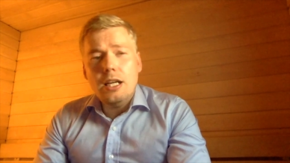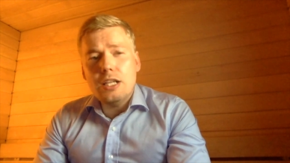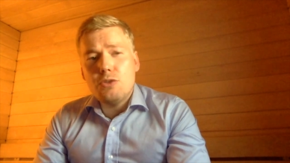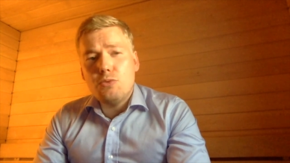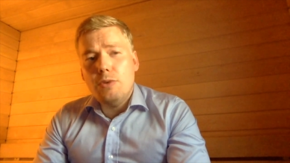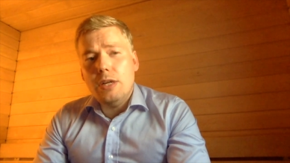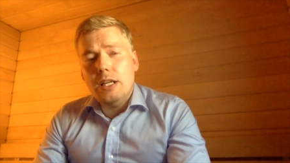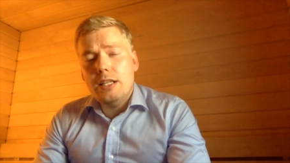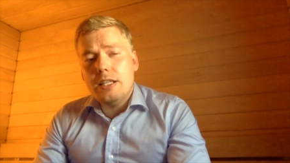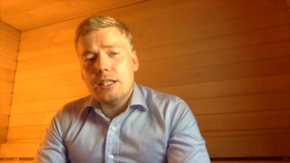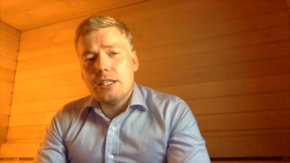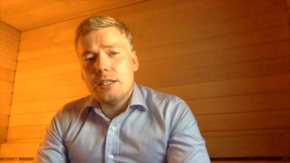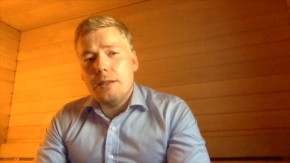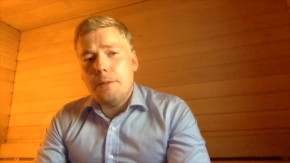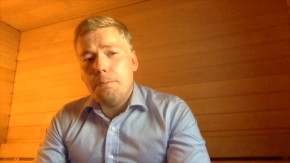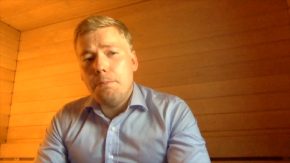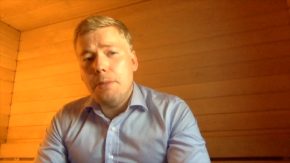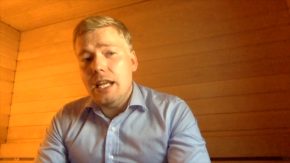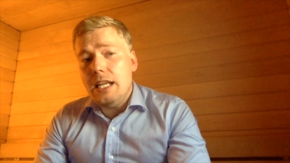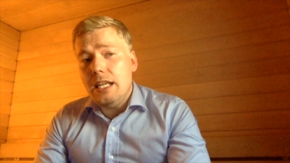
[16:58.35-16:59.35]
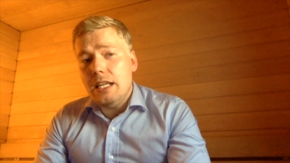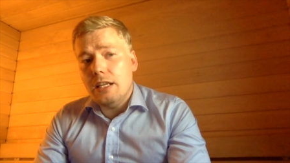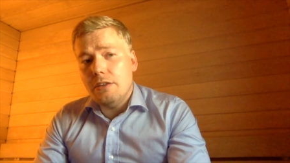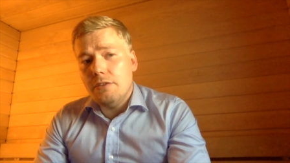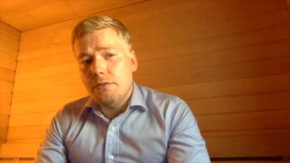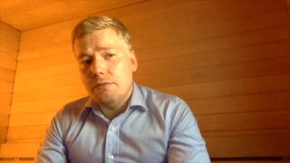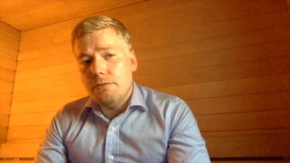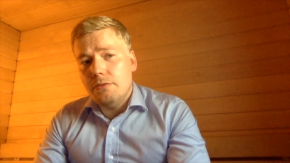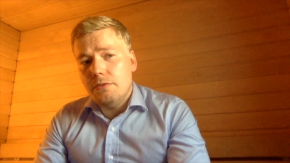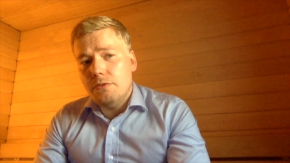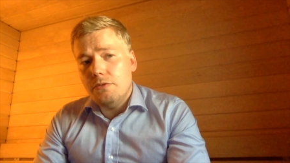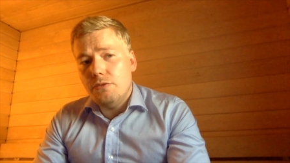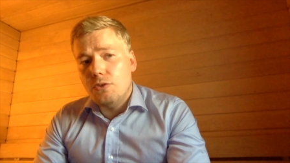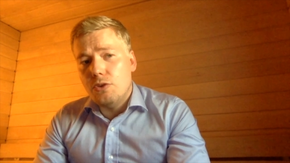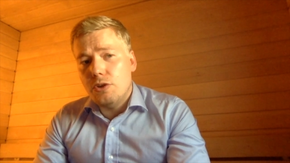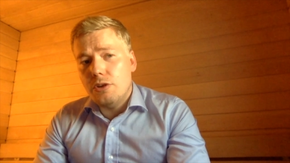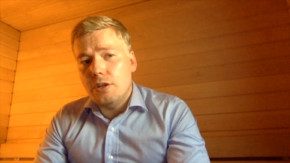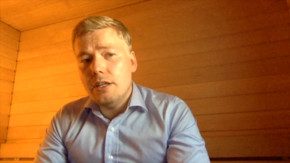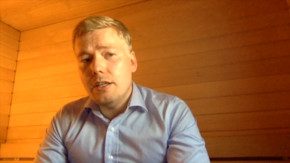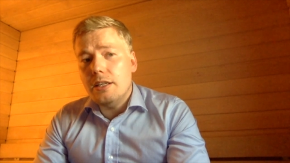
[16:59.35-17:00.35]
as well as paying
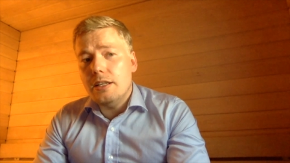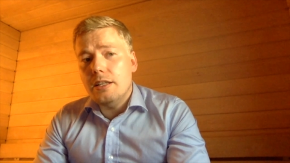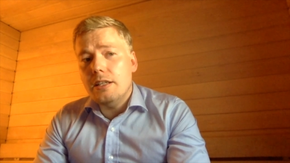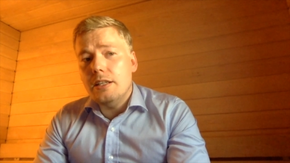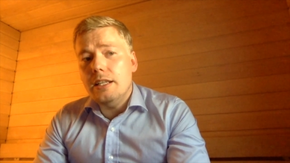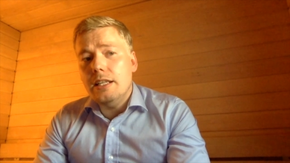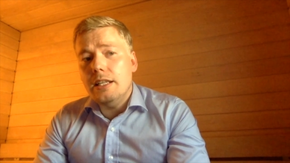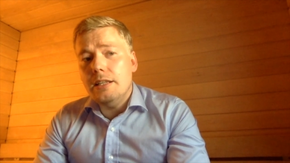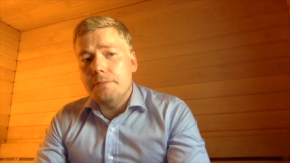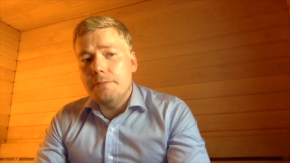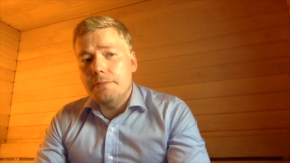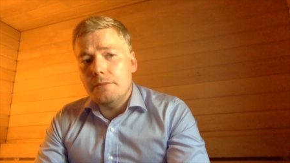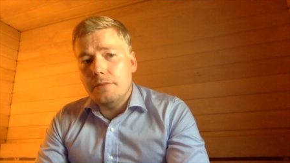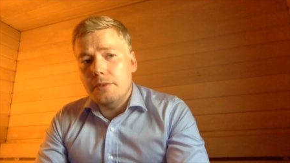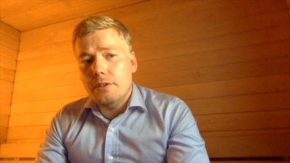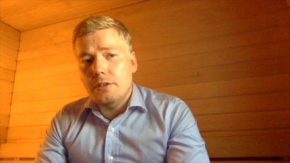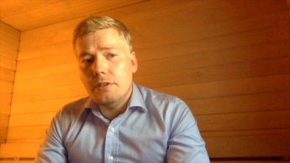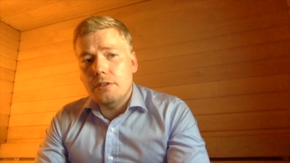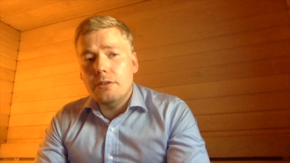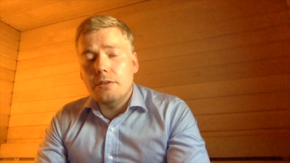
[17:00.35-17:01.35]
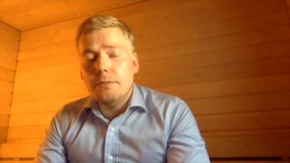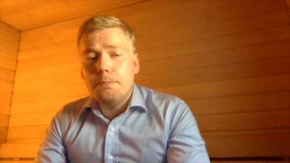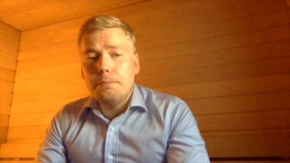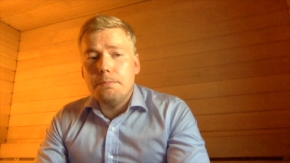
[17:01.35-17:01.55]
for the uh,